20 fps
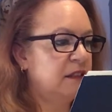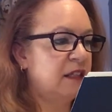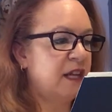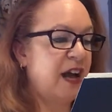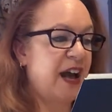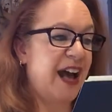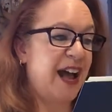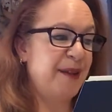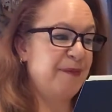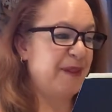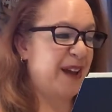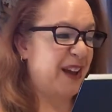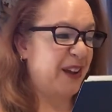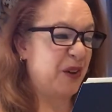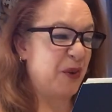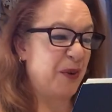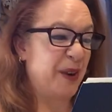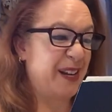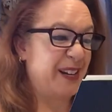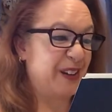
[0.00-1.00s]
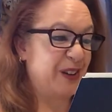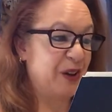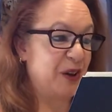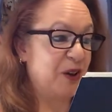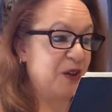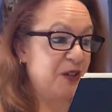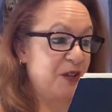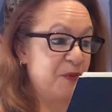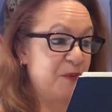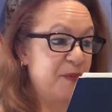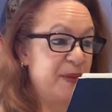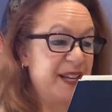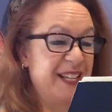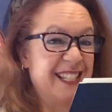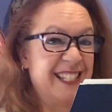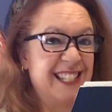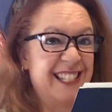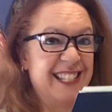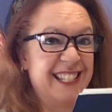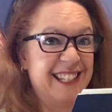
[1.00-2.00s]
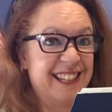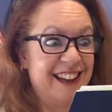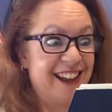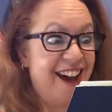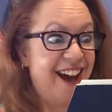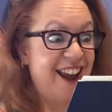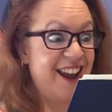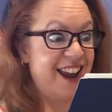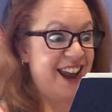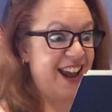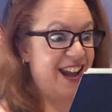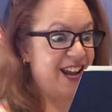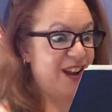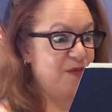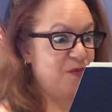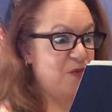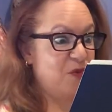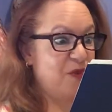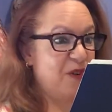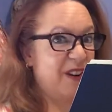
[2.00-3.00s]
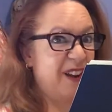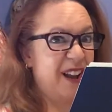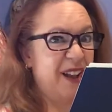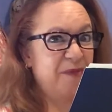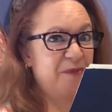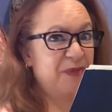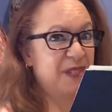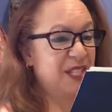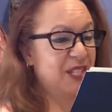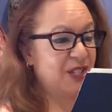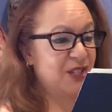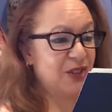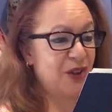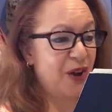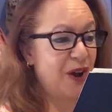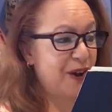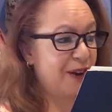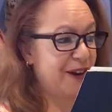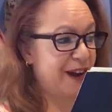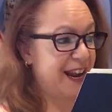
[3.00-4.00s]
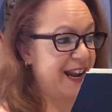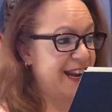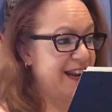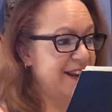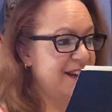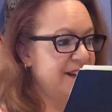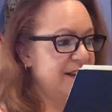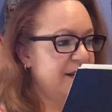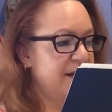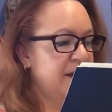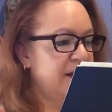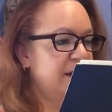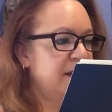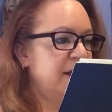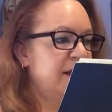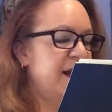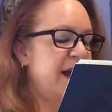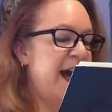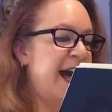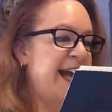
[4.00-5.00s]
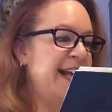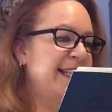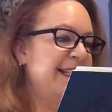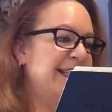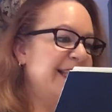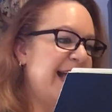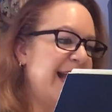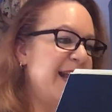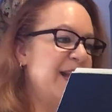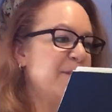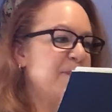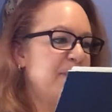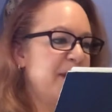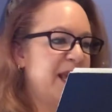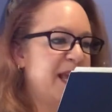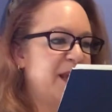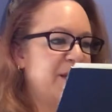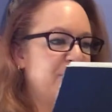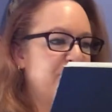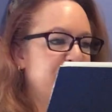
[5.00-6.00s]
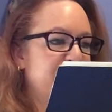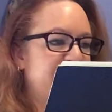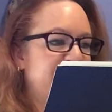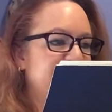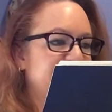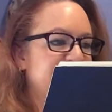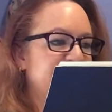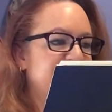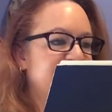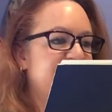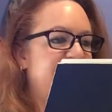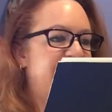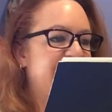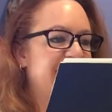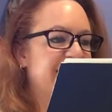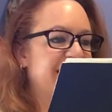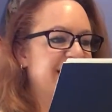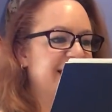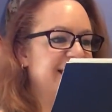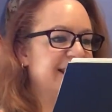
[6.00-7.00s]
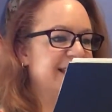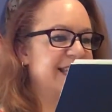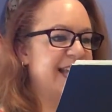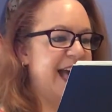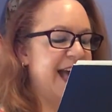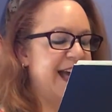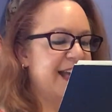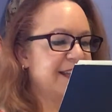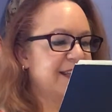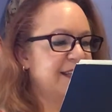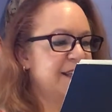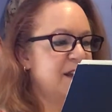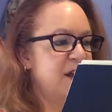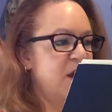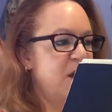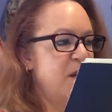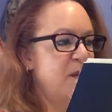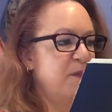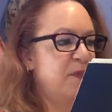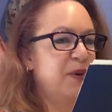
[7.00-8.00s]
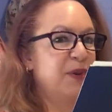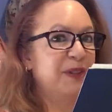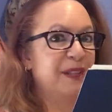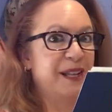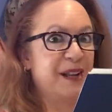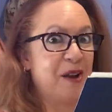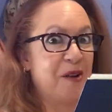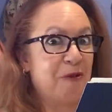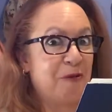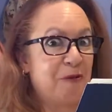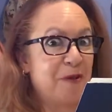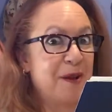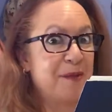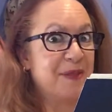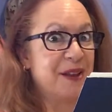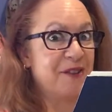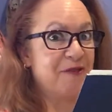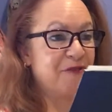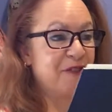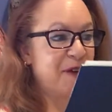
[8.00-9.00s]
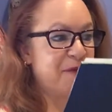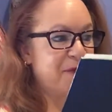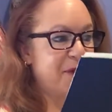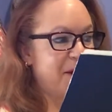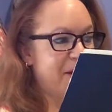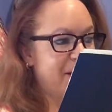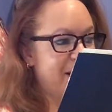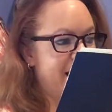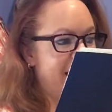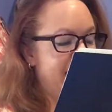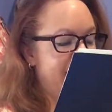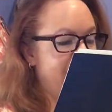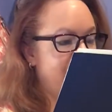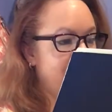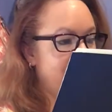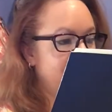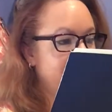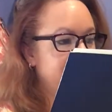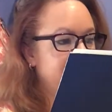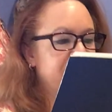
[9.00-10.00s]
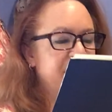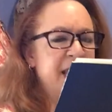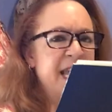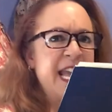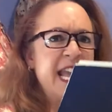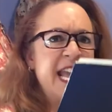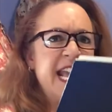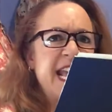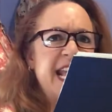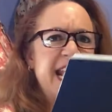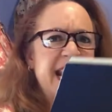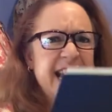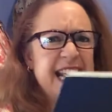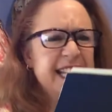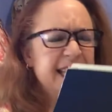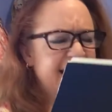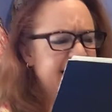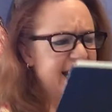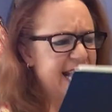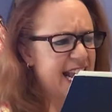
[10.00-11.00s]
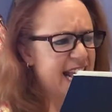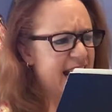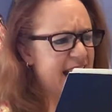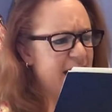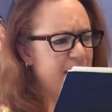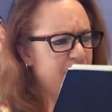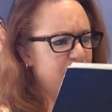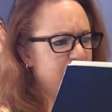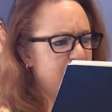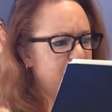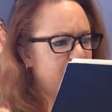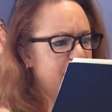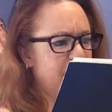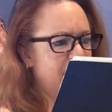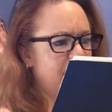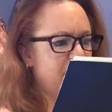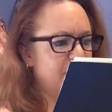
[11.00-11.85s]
"I'm not going to call you Big Snot anymore. I'm sorry." "I like being Big Snot," he says, pulling a ribbon from her hair. "Izzy," Miriam